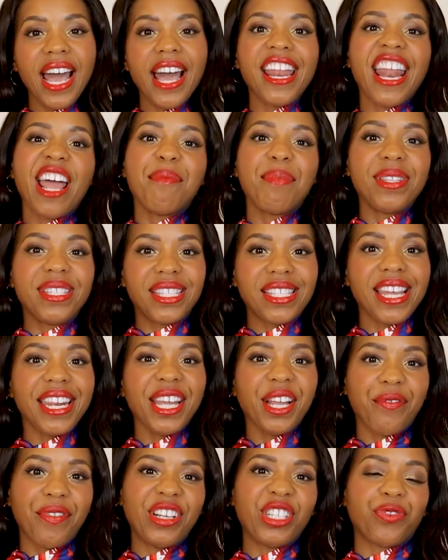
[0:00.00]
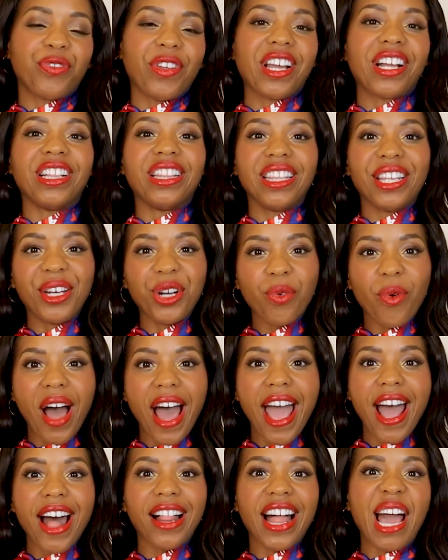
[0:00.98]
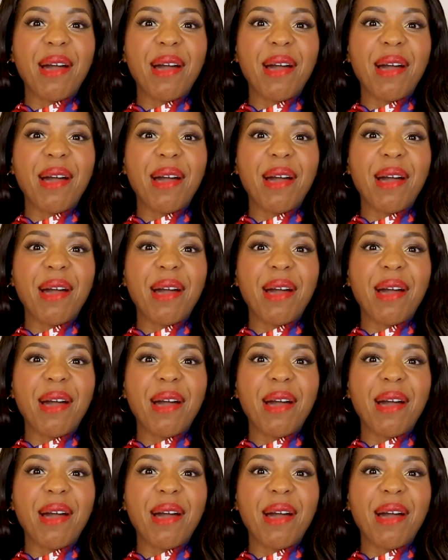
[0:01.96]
And I've been studying French for like a little while.